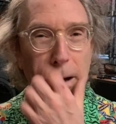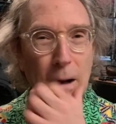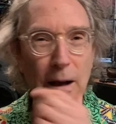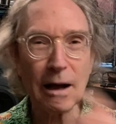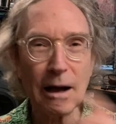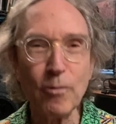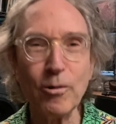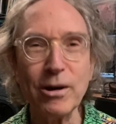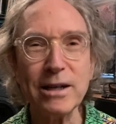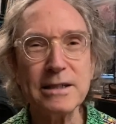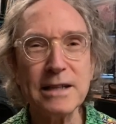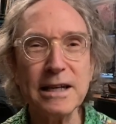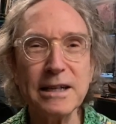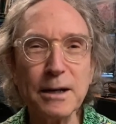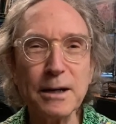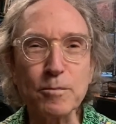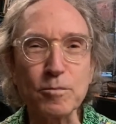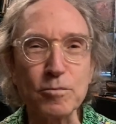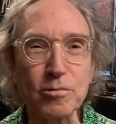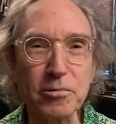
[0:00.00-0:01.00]
I want to take
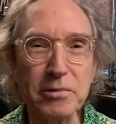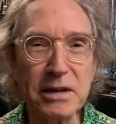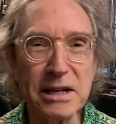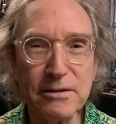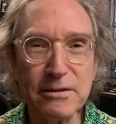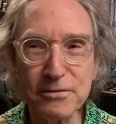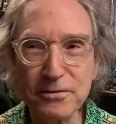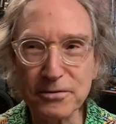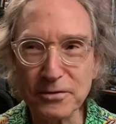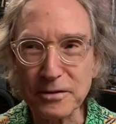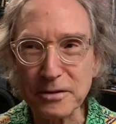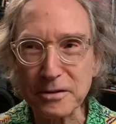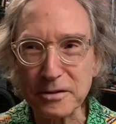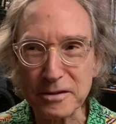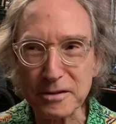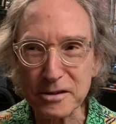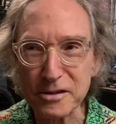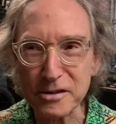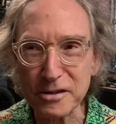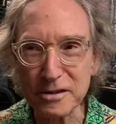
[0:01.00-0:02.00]
a brief
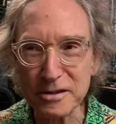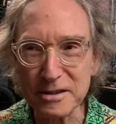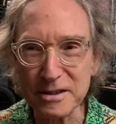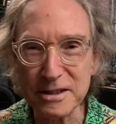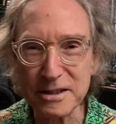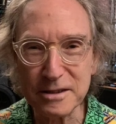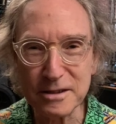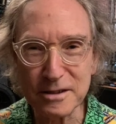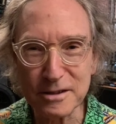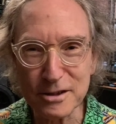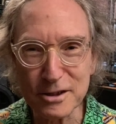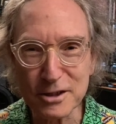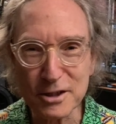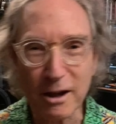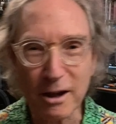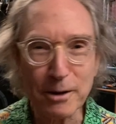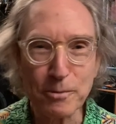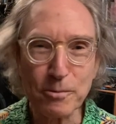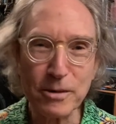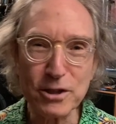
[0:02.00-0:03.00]

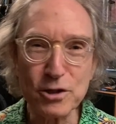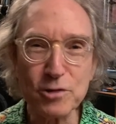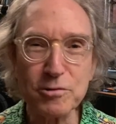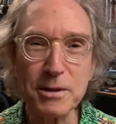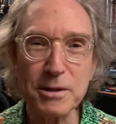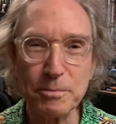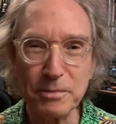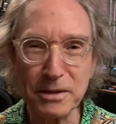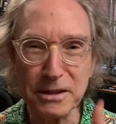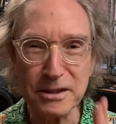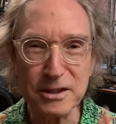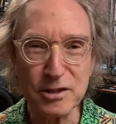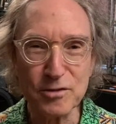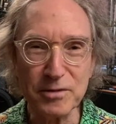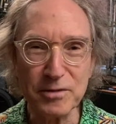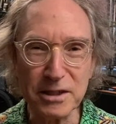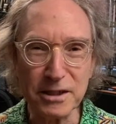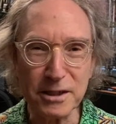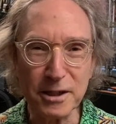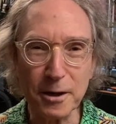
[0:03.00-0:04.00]
sideways trip in this
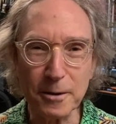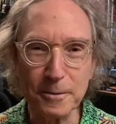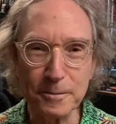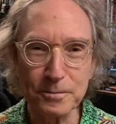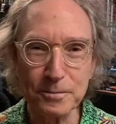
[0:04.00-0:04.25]
video,